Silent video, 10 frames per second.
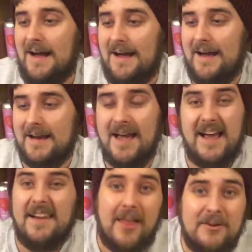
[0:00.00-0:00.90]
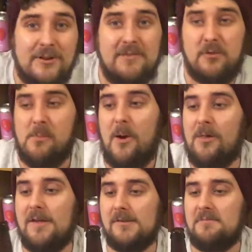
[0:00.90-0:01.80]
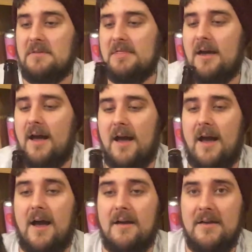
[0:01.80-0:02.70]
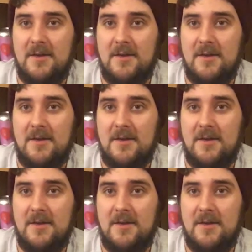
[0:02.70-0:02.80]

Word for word: And I kind of like drinking from the bottle. It's something that uh,